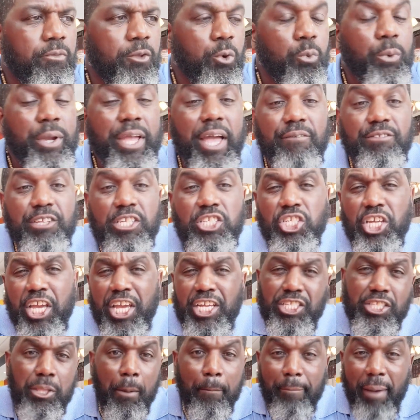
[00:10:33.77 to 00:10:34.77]
we have to
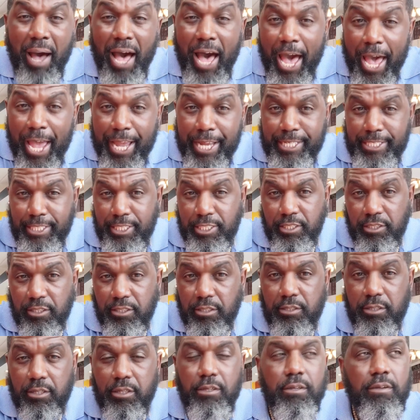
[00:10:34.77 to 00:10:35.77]
change the
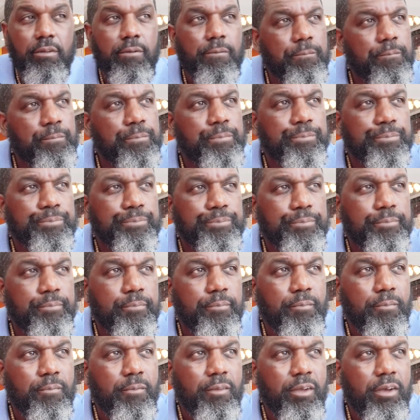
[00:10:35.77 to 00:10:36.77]
minds
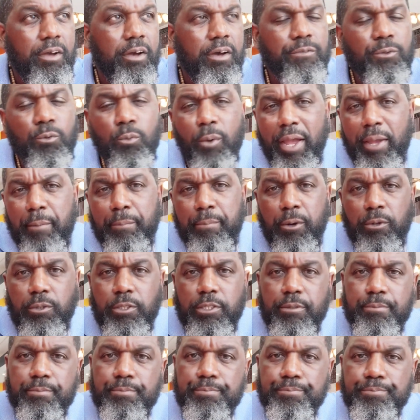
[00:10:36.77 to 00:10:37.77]
of the white
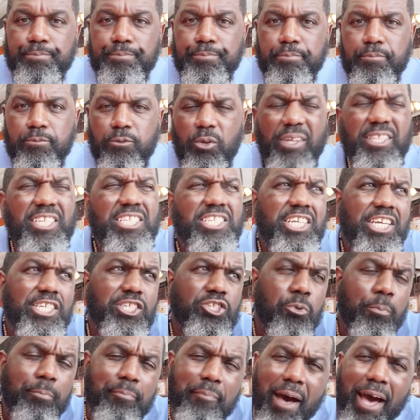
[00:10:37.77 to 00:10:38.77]
person. We have to
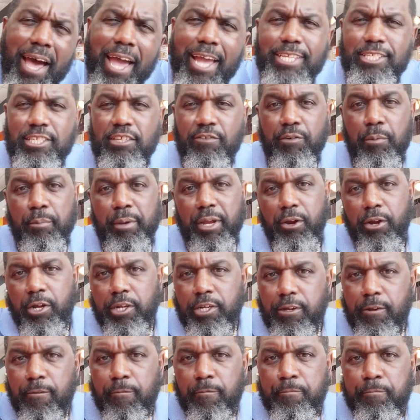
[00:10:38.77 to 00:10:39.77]
change the minds of
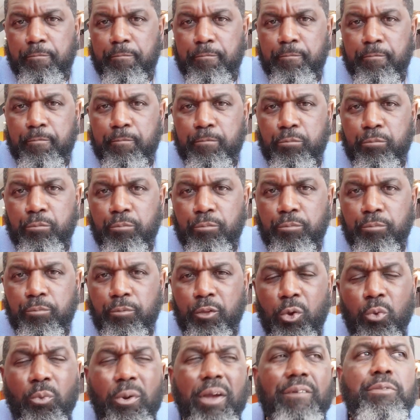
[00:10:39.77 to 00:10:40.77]
America.
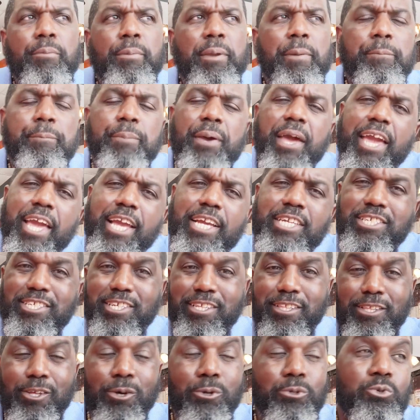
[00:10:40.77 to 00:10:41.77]
We have to be
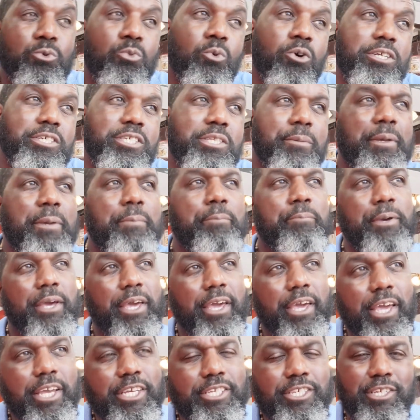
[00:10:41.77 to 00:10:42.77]
patient. Those who want us to be
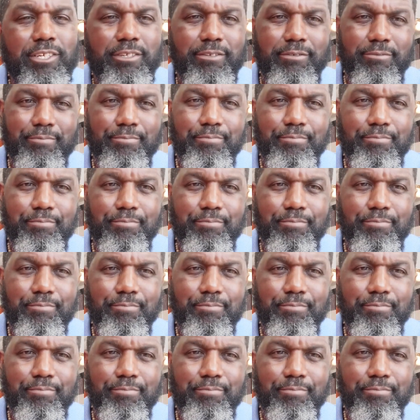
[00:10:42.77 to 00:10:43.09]
patient.